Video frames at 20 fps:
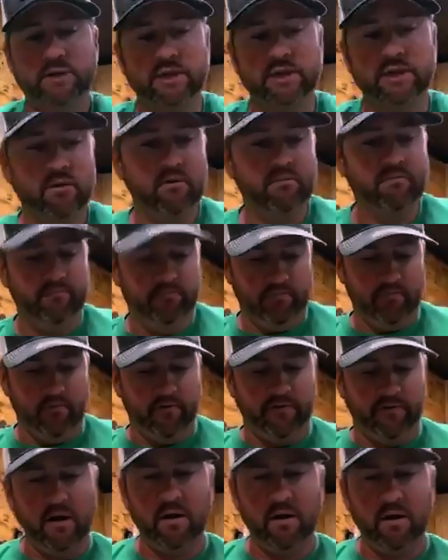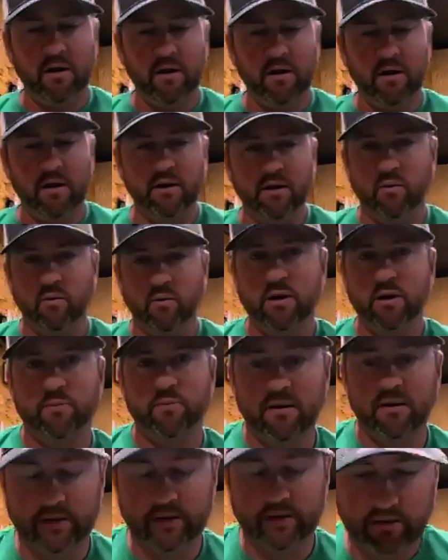so the fall and the winter are probably
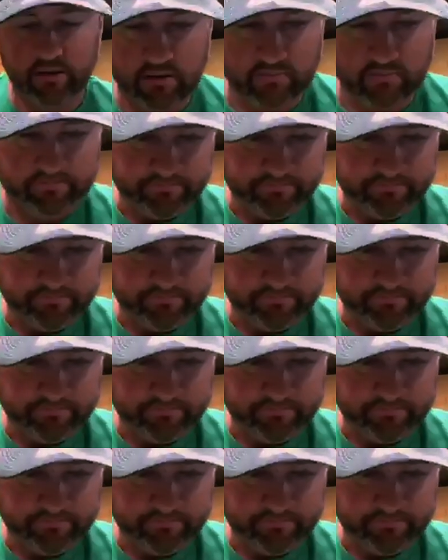two of the